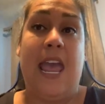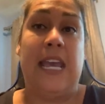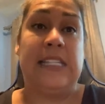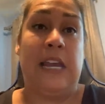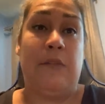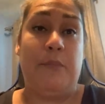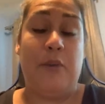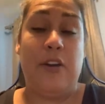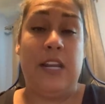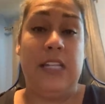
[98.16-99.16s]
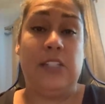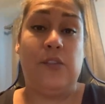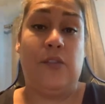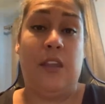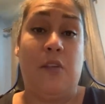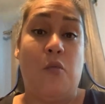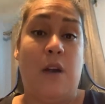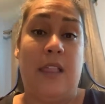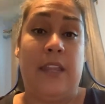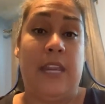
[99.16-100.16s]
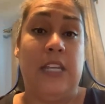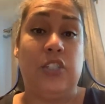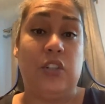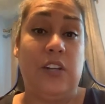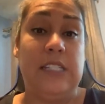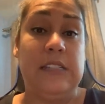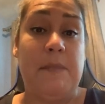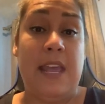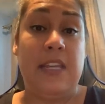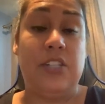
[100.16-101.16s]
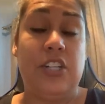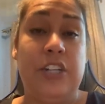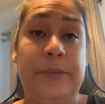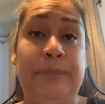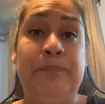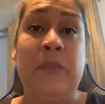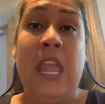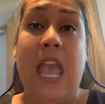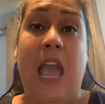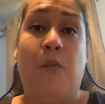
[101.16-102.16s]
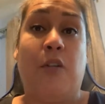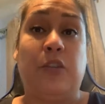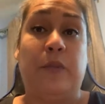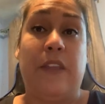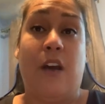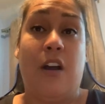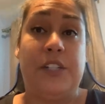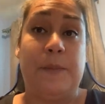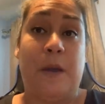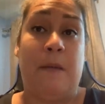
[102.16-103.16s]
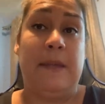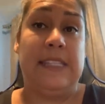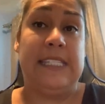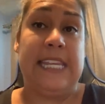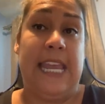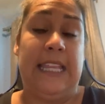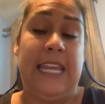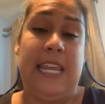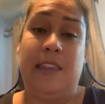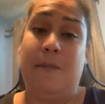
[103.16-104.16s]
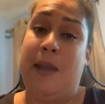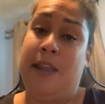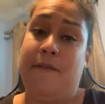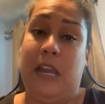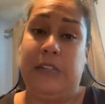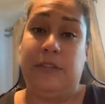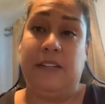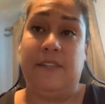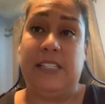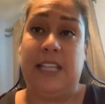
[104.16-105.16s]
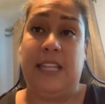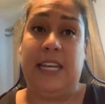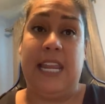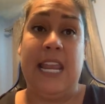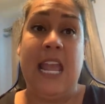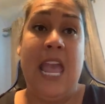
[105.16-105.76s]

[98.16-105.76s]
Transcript: As I reported to the quality assurance manager, I worked with all departments daily in the manufacturing facility.